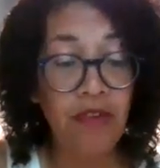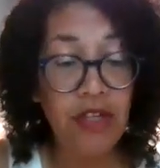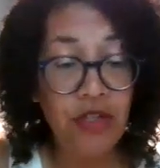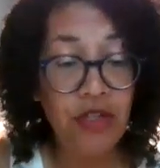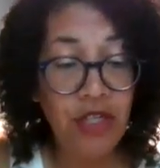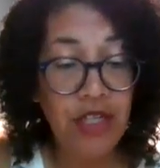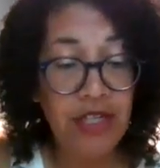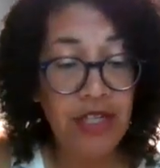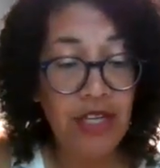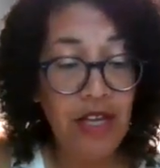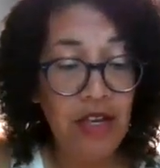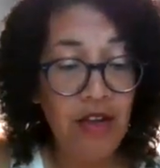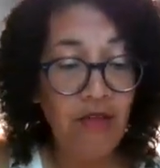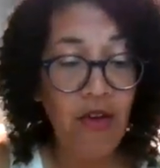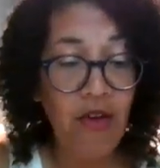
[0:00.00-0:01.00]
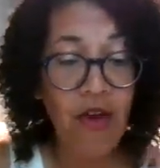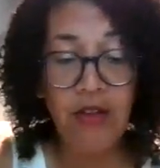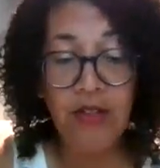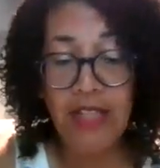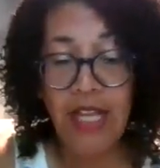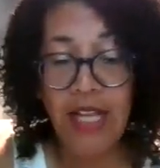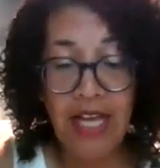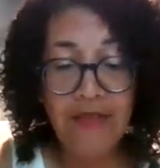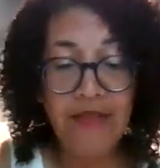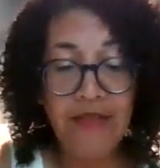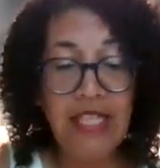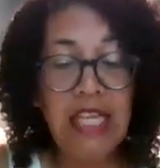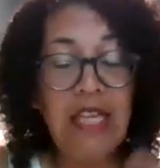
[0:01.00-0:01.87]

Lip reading: vision for our lives,